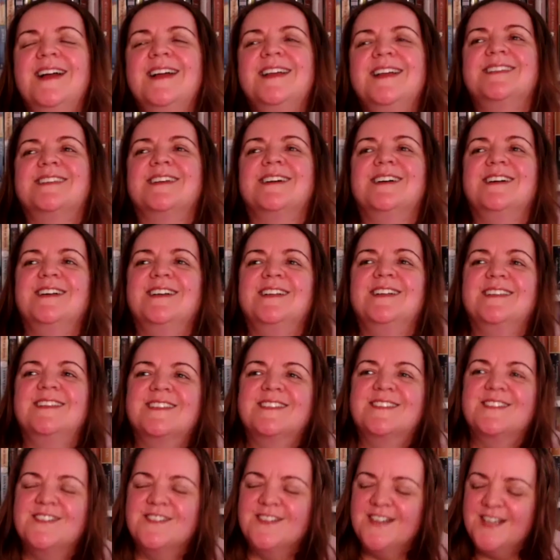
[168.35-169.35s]
So the
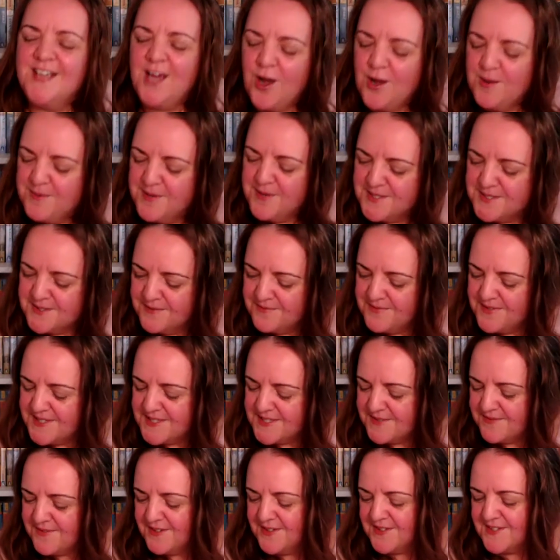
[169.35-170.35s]
story opens with
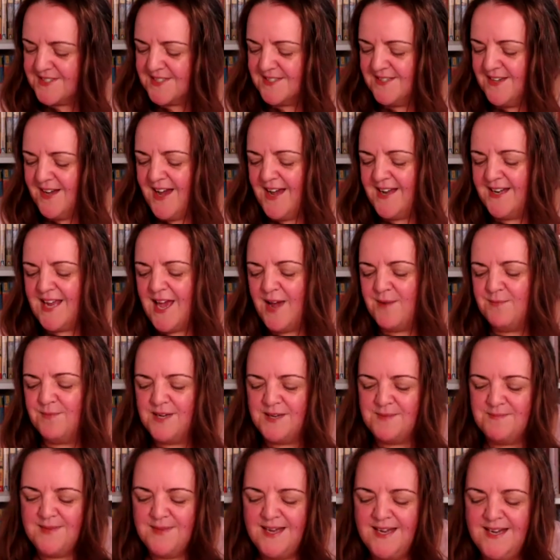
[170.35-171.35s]
this first line and
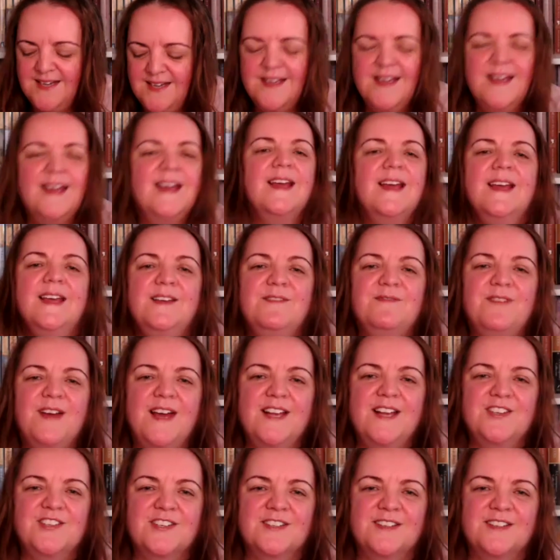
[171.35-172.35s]
we meet
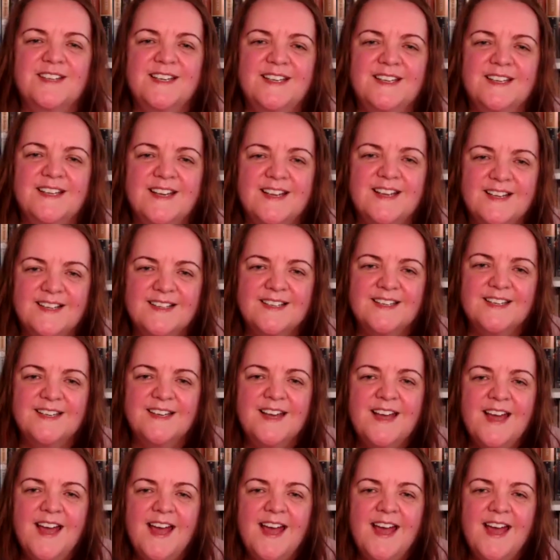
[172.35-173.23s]
Evangeline Kelly.